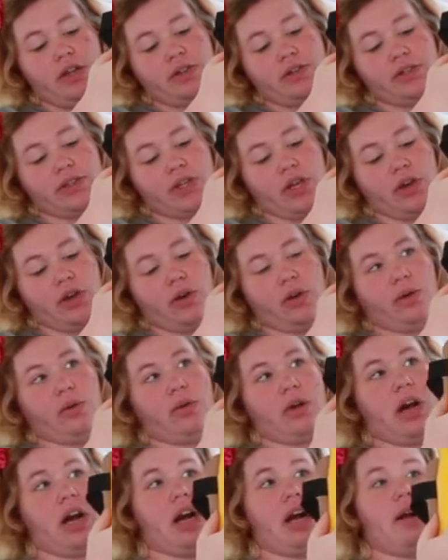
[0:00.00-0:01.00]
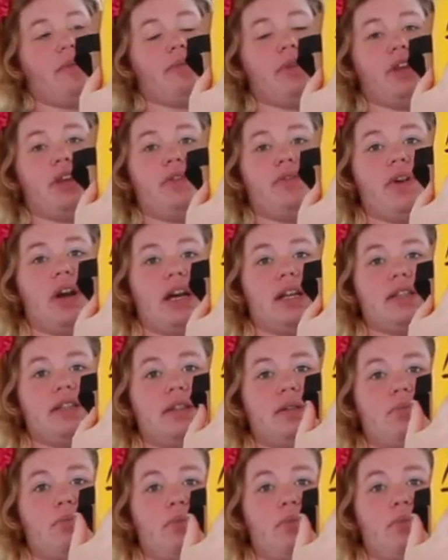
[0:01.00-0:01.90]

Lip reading: so that you've got